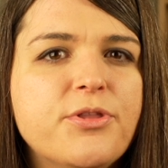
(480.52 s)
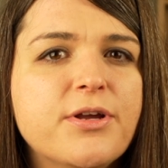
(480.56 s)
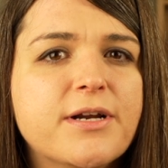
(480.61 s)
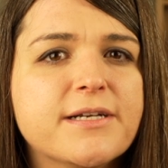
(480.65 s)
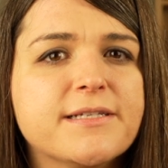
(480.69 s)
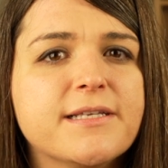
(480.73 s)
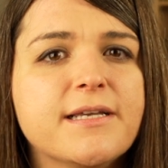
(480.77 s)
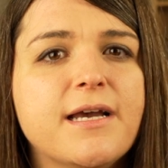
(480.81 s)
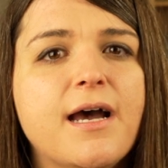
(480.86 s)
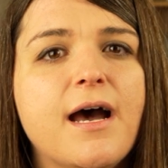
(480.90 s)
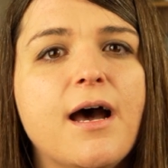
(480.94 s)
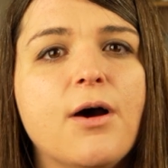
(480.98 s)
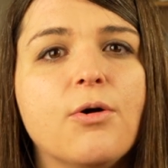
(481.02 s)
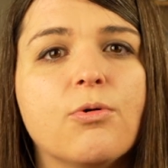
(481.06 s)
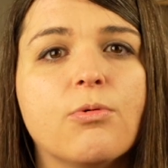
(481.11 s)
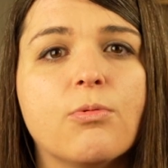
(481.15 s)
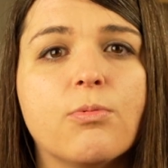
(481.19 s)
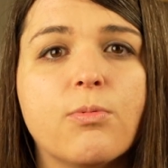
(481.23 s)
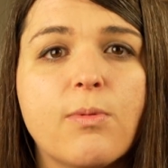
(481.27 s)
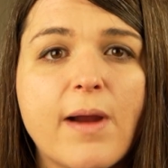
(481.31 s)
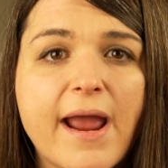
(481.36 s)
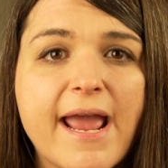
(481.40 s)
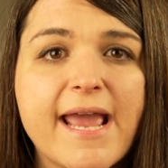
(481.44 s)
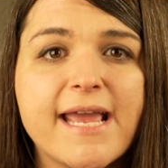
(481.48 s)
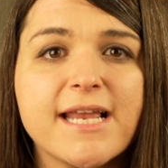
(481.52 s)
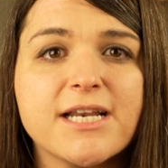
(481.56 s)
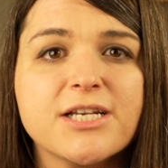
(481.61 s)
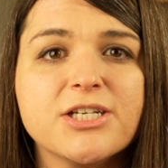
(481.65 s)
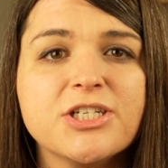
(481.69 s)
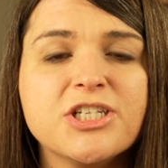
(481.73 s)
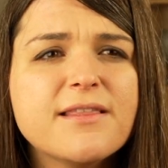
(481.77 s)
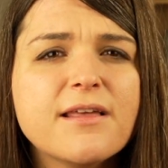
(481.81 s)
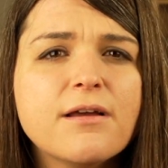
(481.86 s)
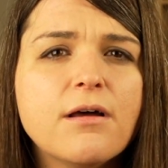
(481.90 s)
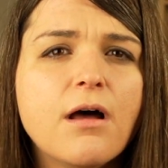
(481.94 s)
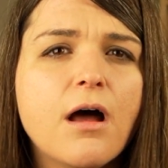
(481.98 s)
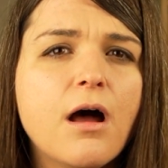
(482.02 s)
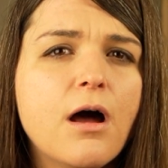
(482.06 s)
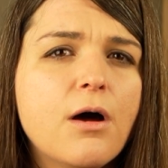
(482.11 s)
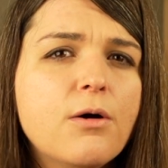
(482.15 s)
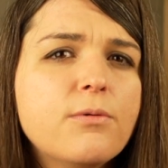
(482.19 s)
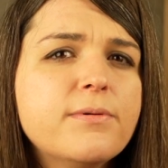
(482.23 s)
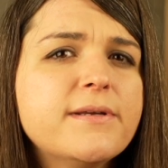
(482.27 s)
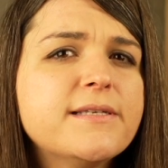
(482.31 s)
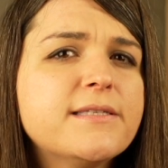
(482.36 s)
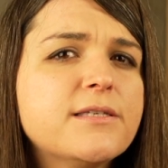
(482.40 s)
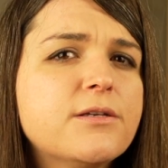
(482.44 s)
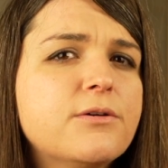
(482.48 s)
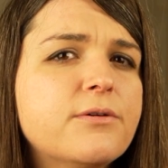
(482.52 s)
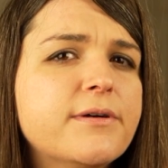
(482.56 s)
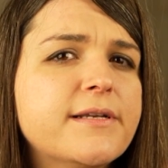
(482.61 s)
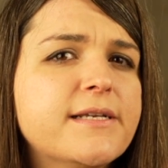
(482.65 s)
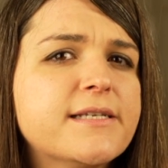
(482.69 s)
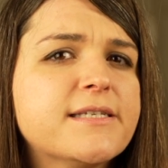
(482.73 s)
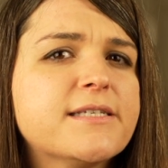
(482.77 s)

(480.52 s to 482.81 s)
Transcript: there's a range. They're always going